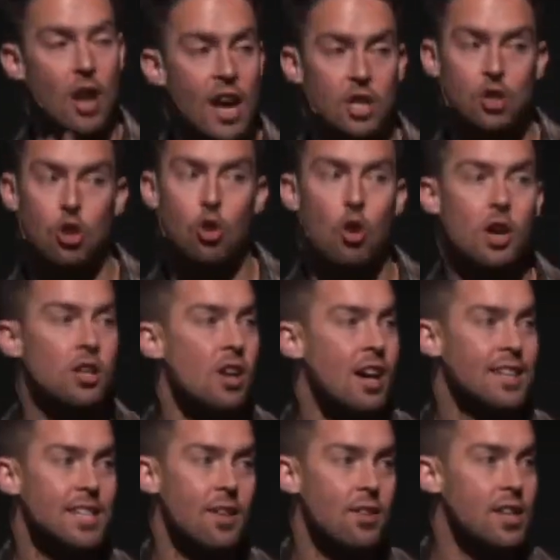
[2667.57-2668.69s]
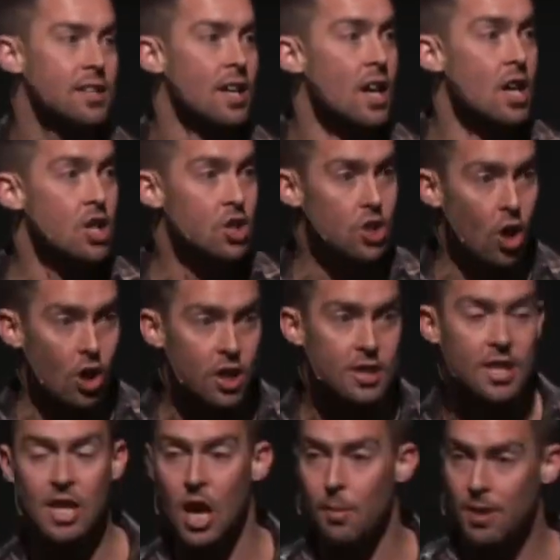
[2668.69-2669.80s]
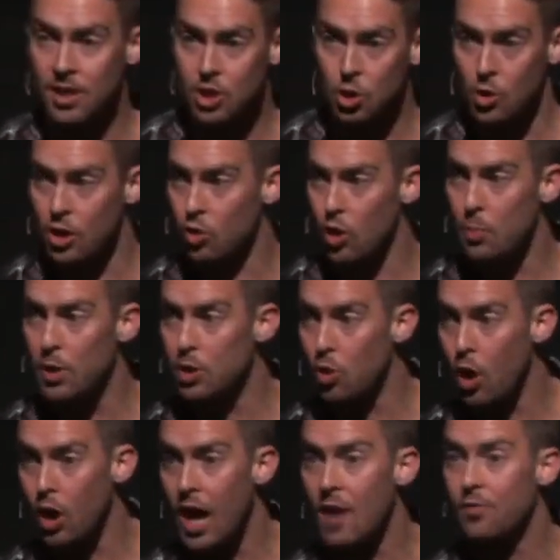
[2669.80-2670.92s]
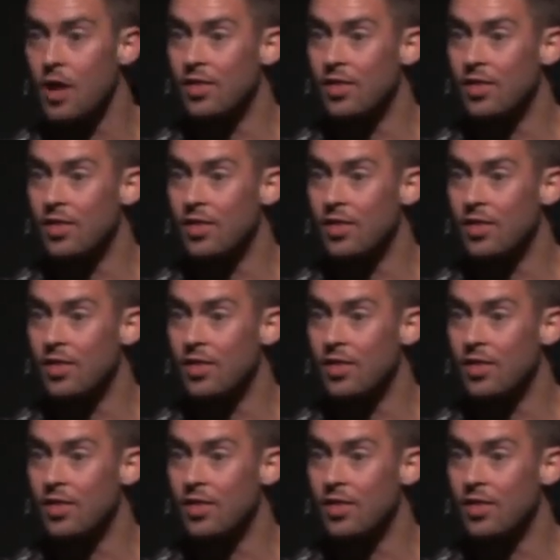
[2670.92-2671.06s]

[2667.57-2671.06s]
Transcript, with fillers: or extracurricular activities started to come into and creep into our life,